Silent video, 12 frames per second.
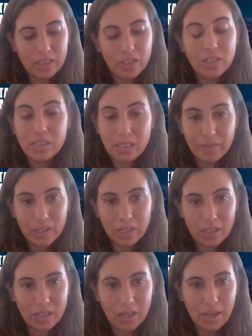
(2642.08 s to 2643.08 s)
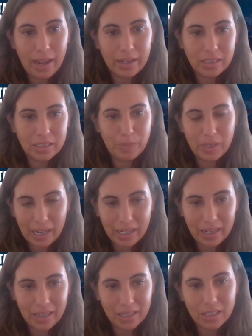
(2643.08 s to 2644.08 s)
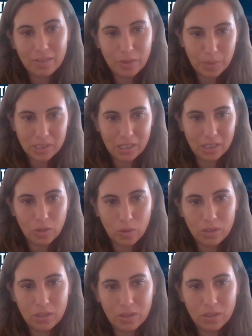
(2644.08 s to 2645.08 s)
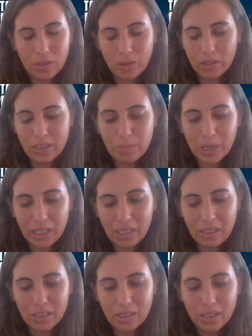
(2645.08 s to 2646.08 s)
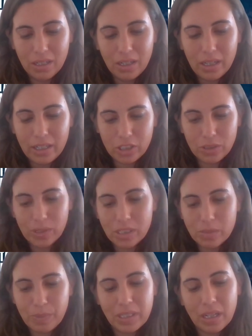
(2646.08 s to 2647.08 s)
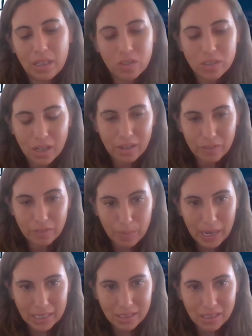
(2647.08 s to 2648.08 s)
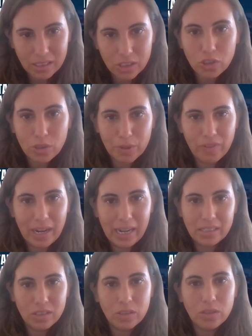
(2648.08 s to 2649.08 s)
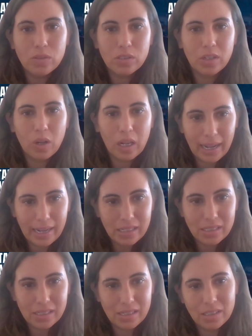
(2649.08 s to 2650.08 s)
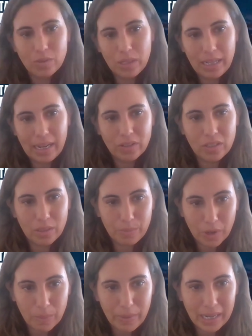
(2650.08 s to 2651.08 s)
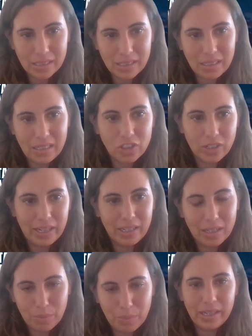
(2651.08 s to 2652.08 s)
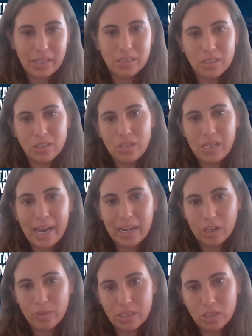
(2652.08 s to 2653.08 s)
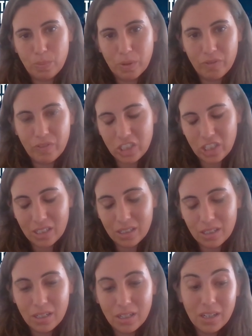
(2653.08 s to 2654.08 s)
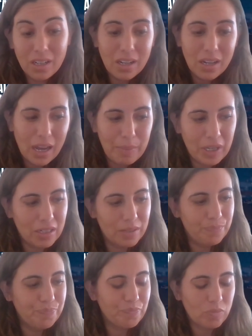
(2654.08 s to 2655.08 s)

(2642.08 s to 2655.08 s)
there is even a expediting of a particular order or e-money issuance, but then there's not enough capacity to supervise. Do you still license without the capacity and training in place to do the adequate supervision? And